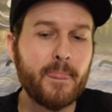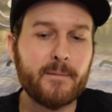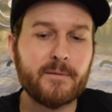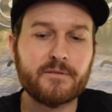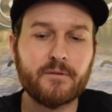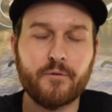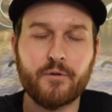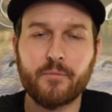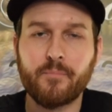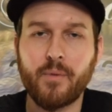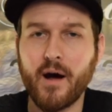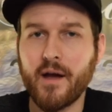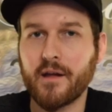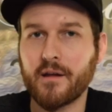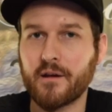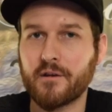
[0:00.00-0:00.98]
So they're
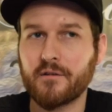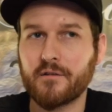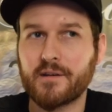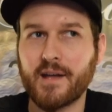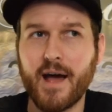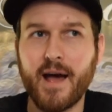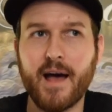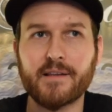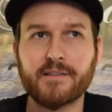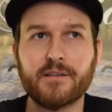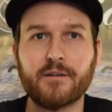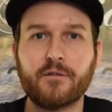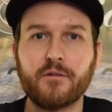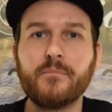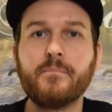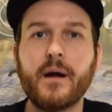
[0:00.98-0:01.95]
buying a good cask,
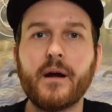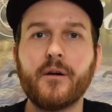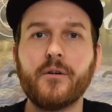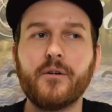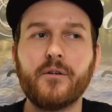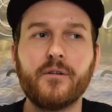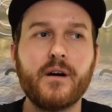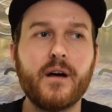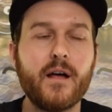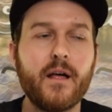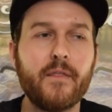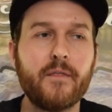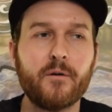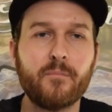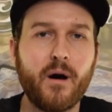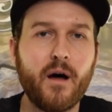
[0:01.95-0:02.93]
a good barrel,
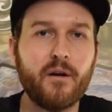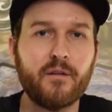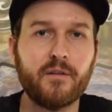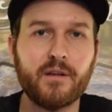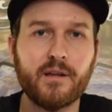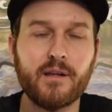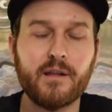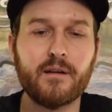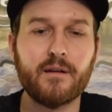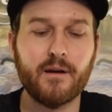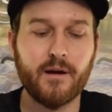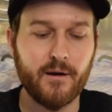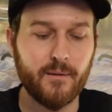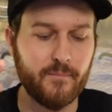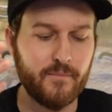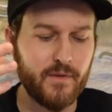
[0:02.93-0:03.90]
and they're bottling it.
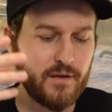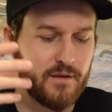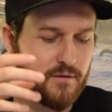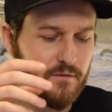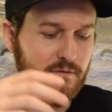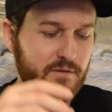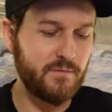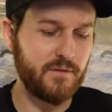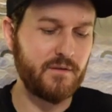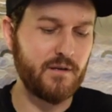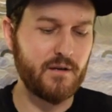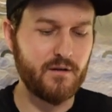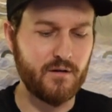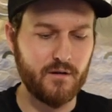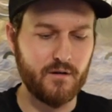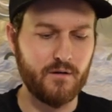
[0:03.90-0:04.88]
They use what
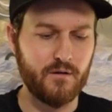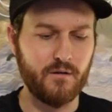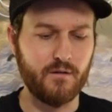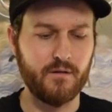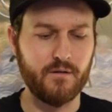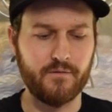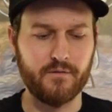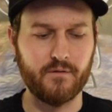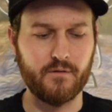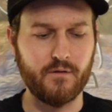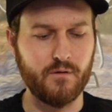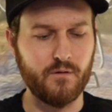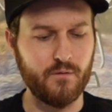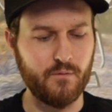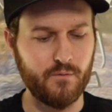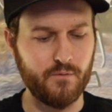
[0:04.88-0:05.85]
they call their
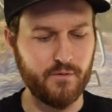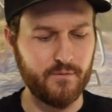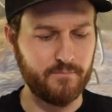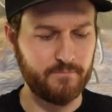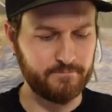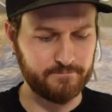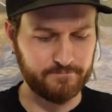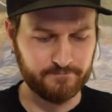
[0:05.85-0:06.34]
own...